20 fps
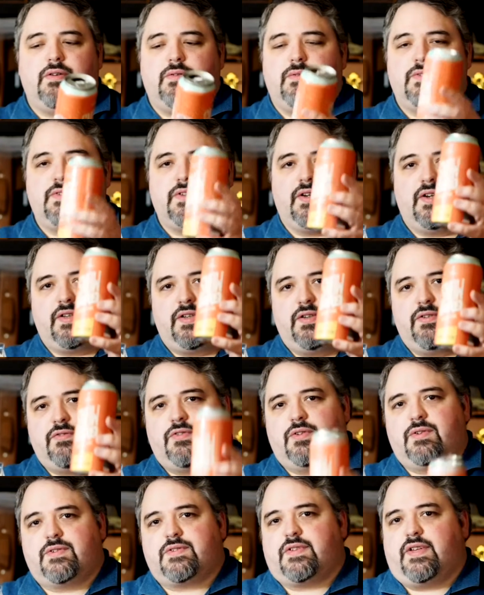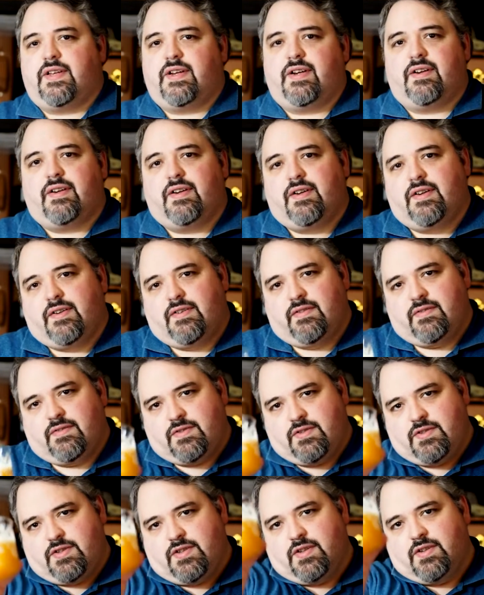We'll talk to you folks later.
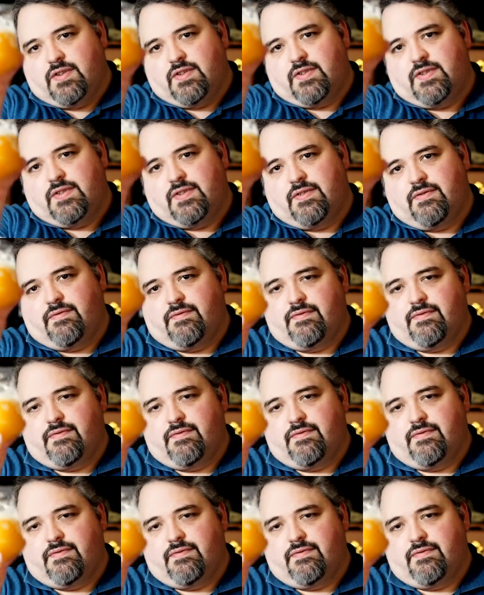Cheers.